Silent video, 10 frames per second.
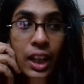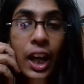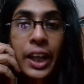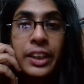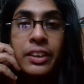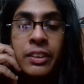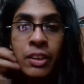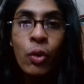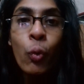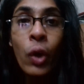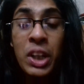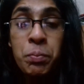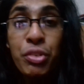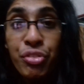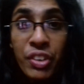I
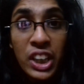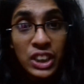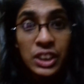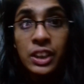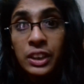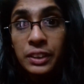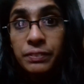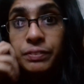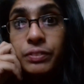write professionally.